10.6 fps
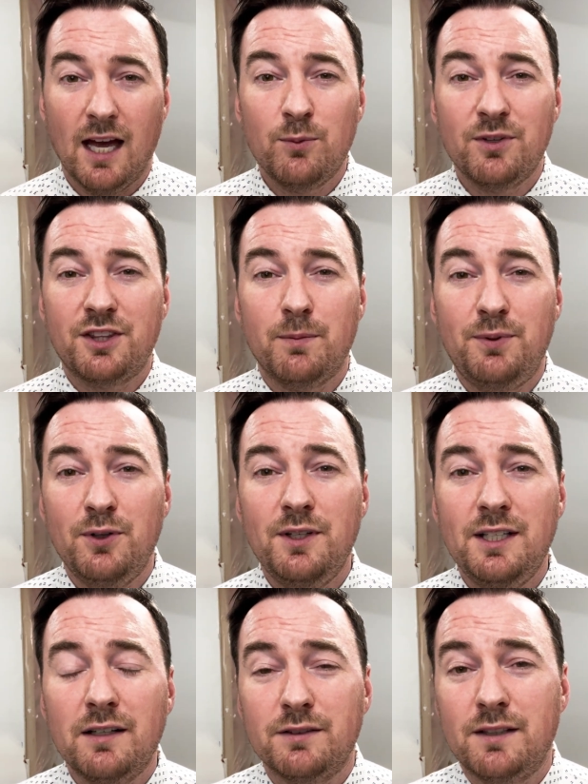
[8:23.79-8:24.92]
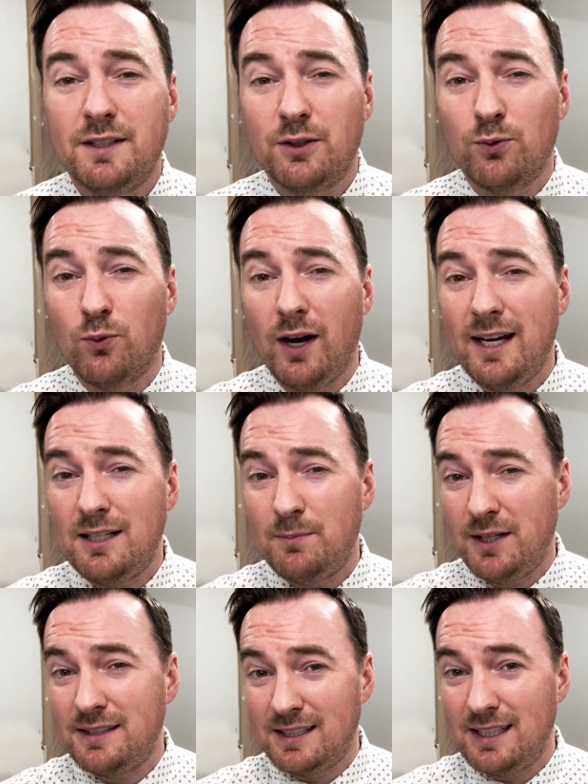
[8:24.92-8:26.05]
And with the beauty of living right
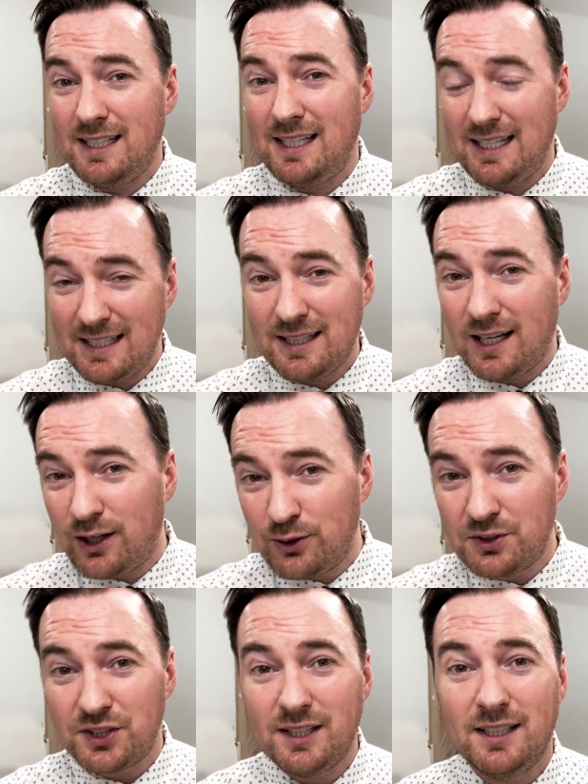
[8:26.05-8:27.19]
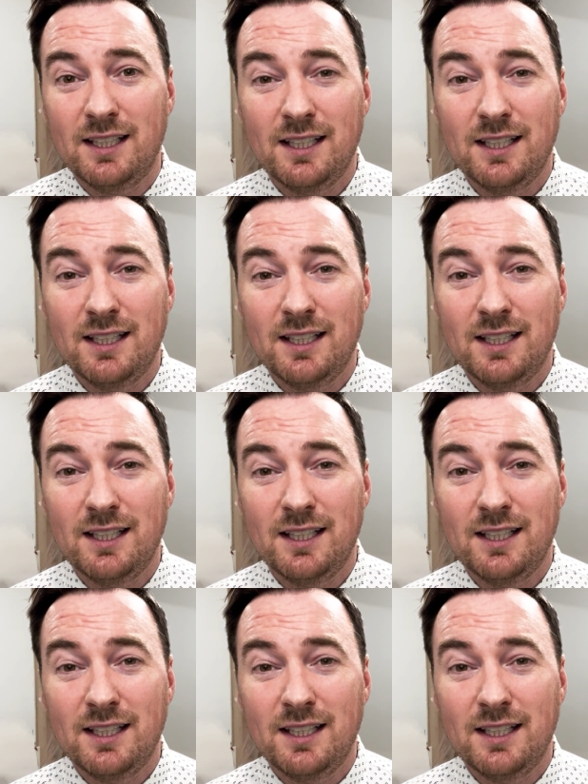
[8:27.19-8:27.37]
basically in the ocean,